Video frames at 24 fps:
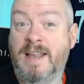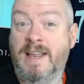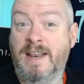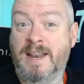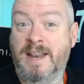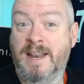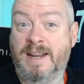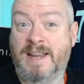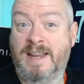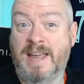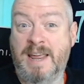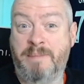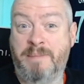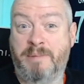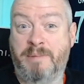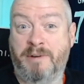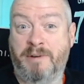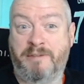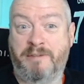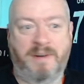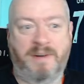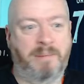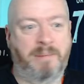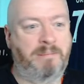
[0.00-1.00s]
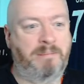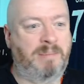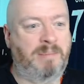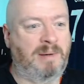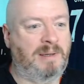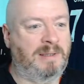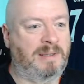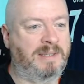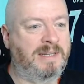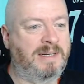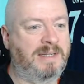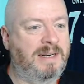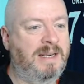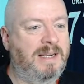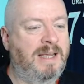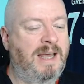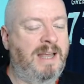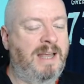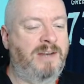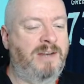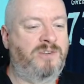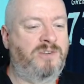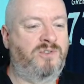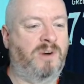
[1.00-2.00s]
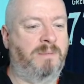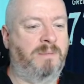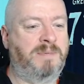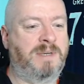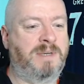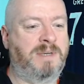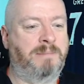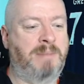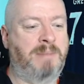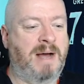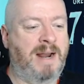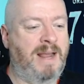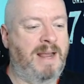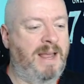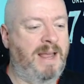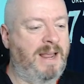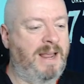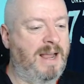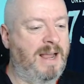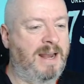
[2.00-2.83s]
The keeper fumbled. It dropped to Mane